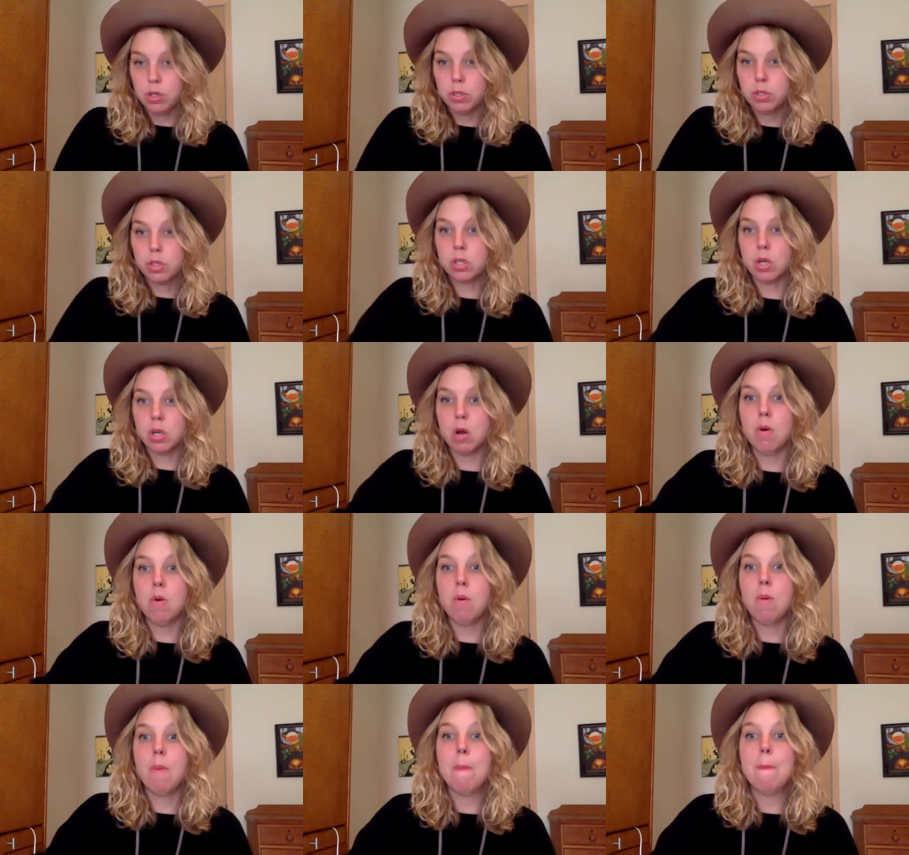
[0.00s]

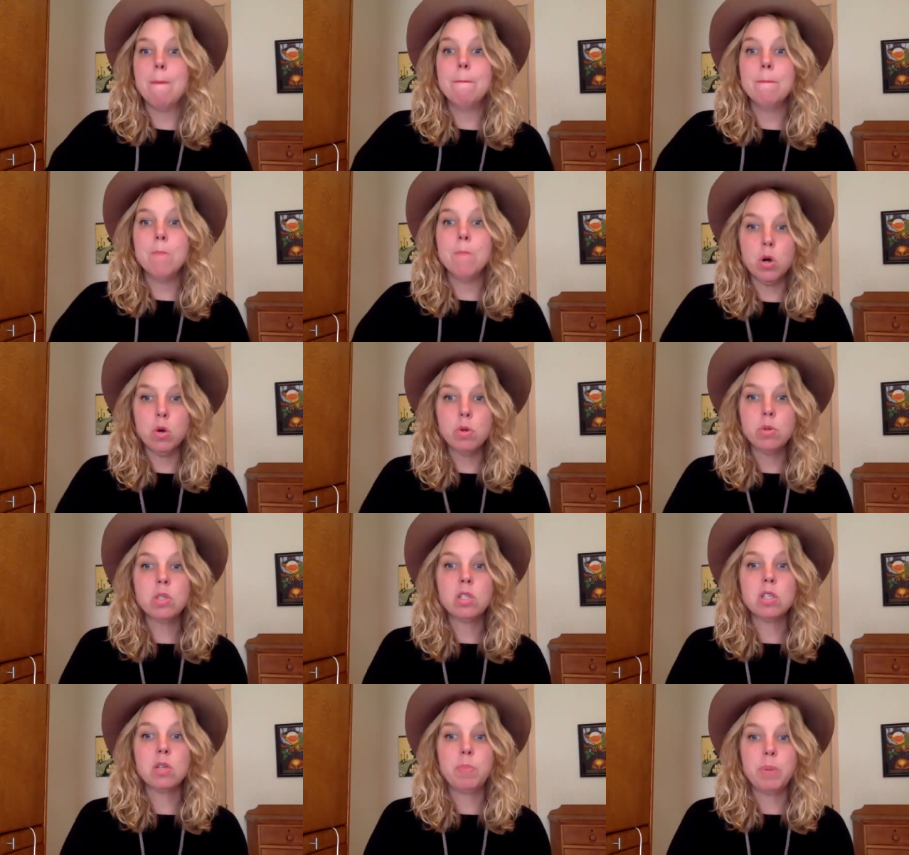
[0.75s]
So,
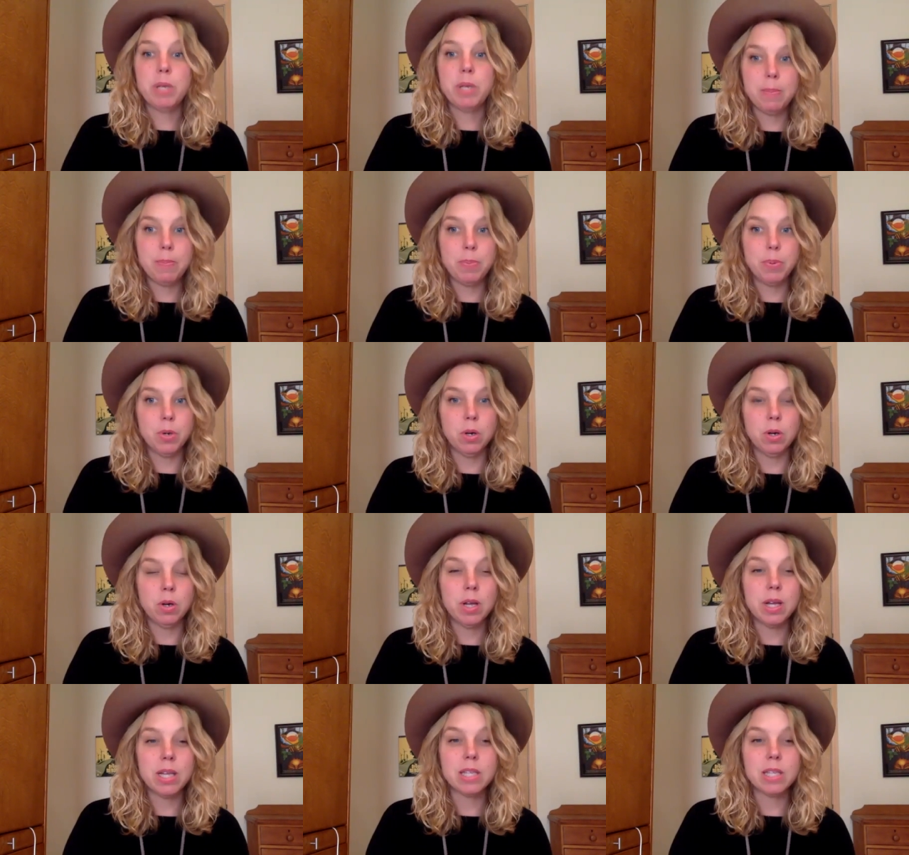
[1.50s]
most people,